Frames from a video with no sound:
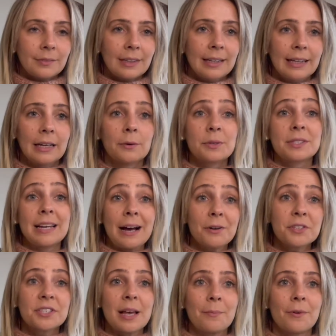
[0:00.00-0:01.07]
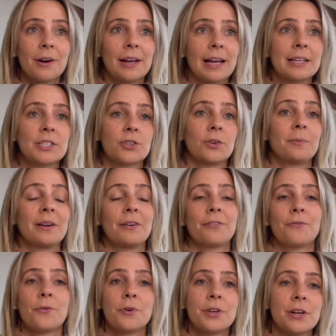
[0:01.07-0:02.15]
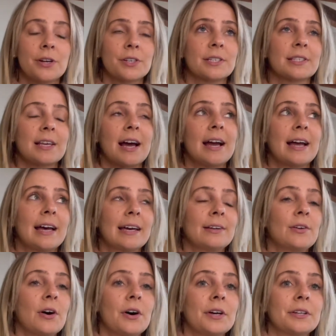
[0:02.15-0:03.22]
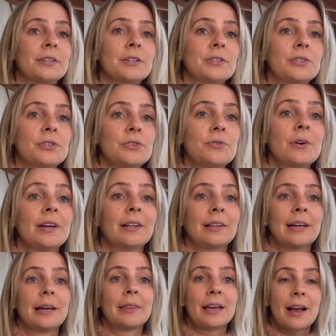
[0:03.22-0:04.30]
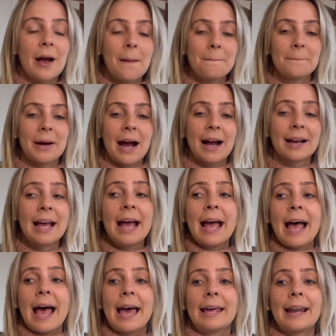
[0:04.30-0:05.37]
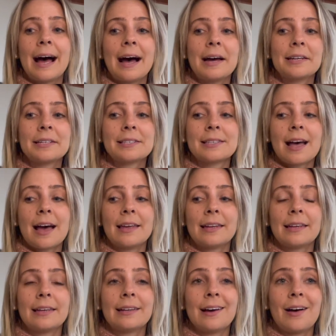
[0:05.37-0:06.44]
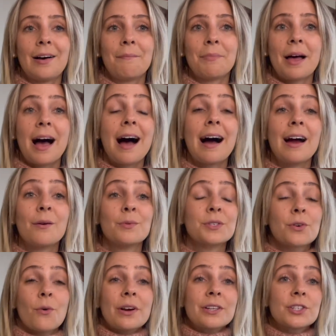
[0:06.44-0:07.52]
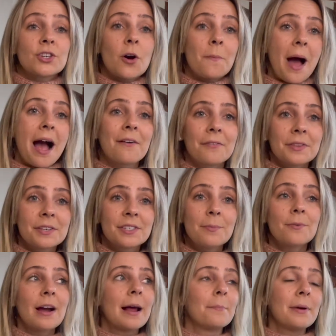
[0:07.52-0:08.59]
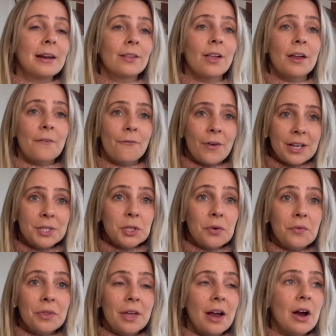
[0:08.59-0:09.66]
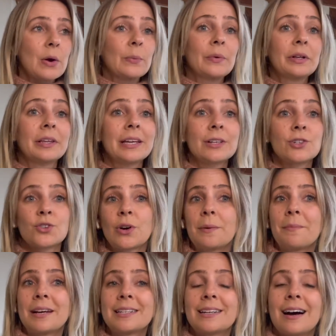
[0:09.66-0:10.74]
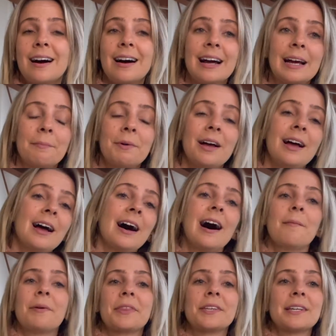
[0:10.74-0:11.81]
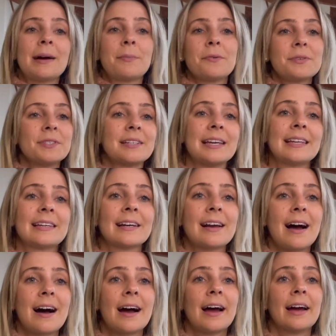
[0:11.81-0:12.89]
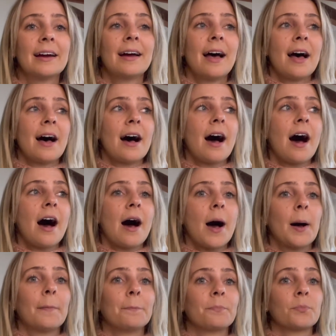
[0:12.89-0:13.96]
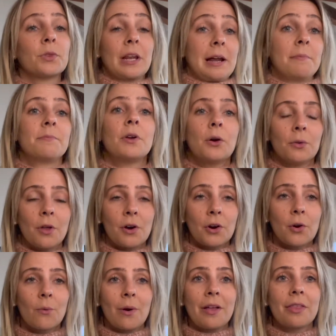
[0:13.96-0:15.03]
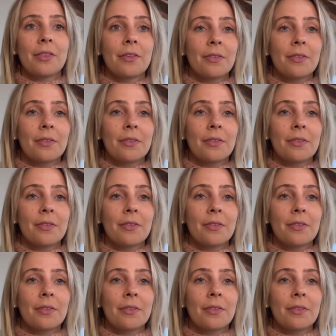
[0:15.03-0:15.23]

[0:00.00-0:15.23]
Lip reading: it was now summer again, so it had been a full year since I had gone to Italy and then come back. And I decided that I was going to go back for the summer. I'd made a lot of friends over there, really enjoyed my time. At the time I was dating a guy that I'm no longer with.